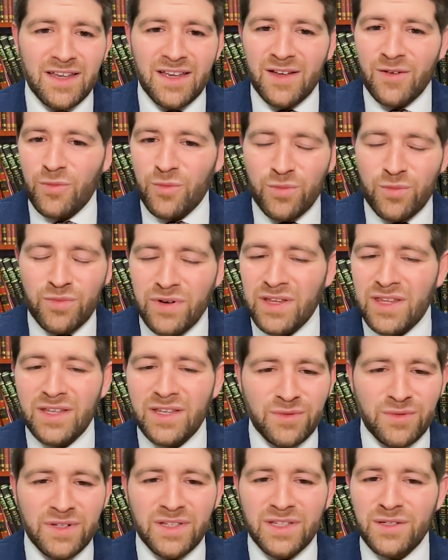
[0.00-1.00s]
Really,
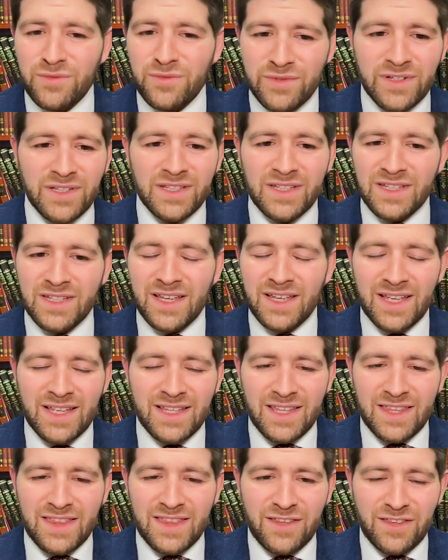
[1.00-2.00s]
really, really,
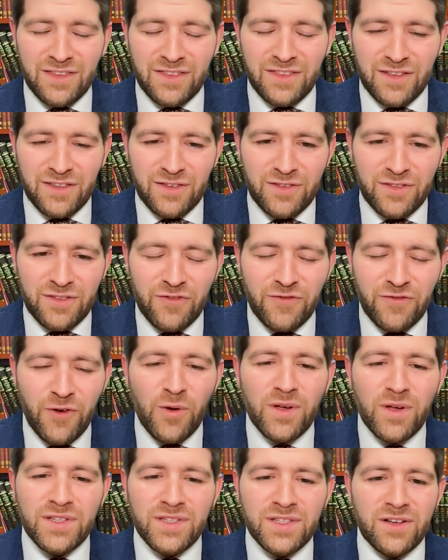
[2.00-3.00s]
the
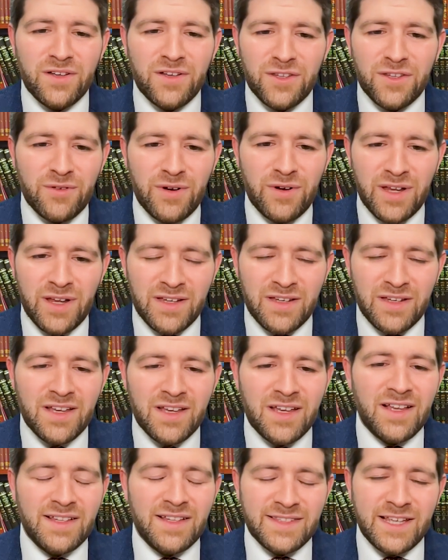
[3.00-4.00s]
focusing on the grade
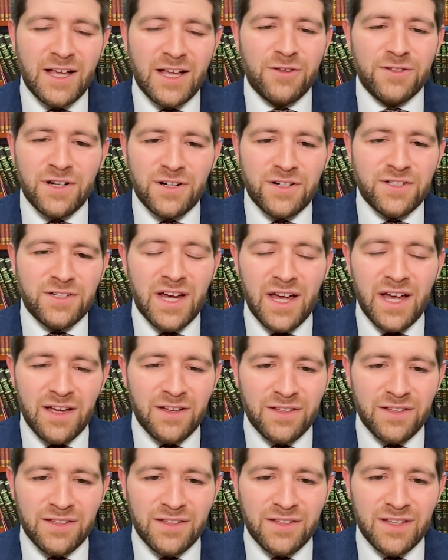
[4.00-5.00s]
tells our
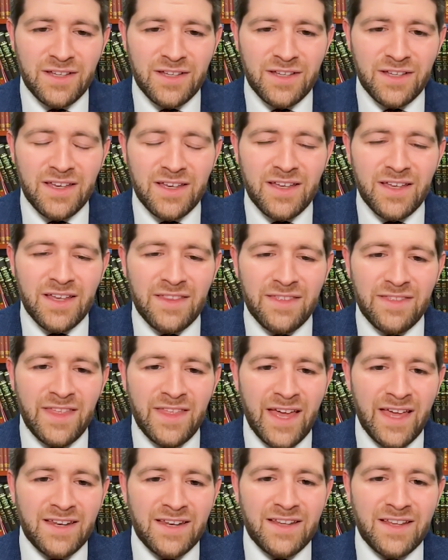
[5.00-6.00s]
child
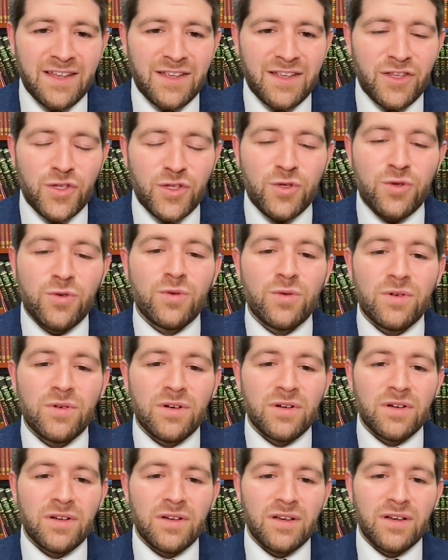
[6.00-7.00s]
that you
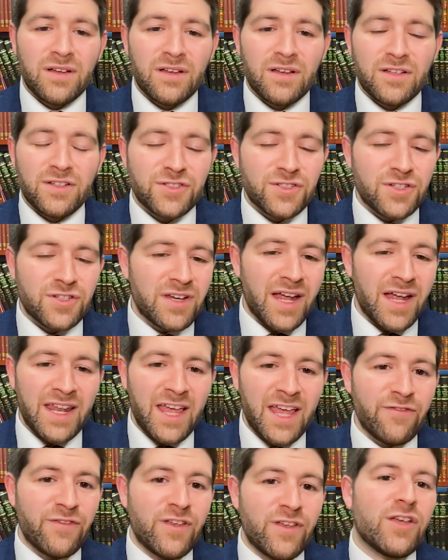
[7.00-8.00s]
should not
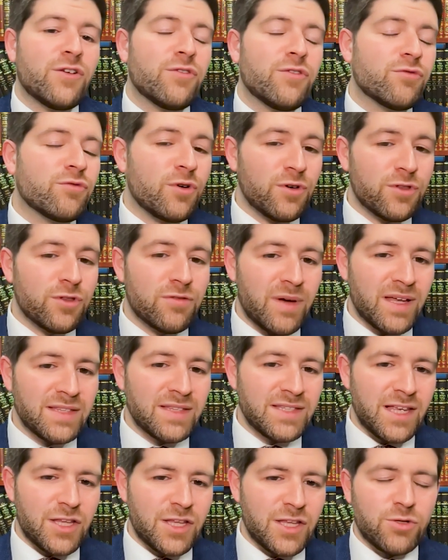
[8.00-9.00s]
have a growth
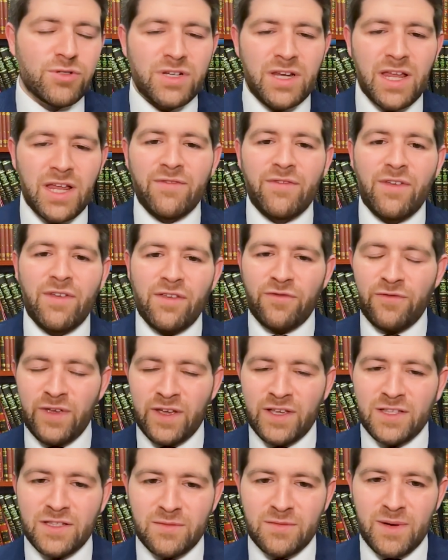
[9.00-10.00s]
mindset. You should have a
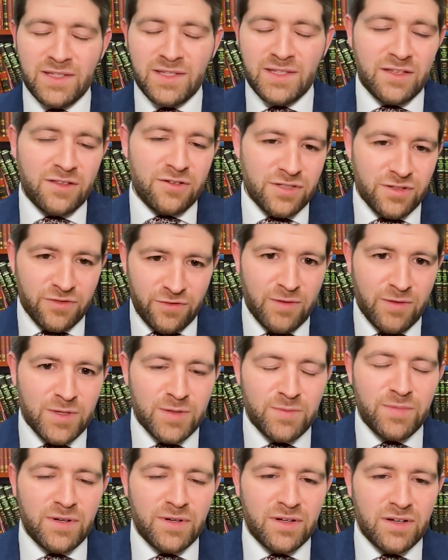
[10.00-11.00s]
fixed mindset. There's a
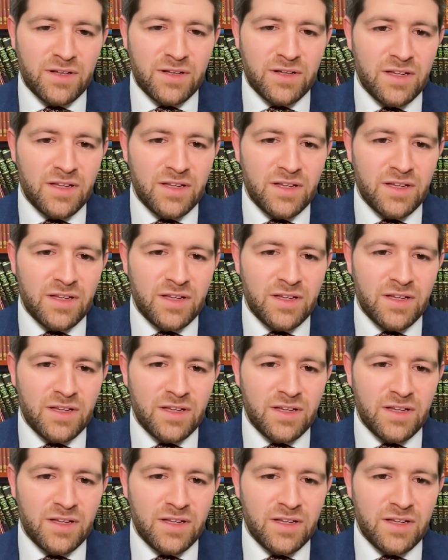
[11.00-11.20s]
famous book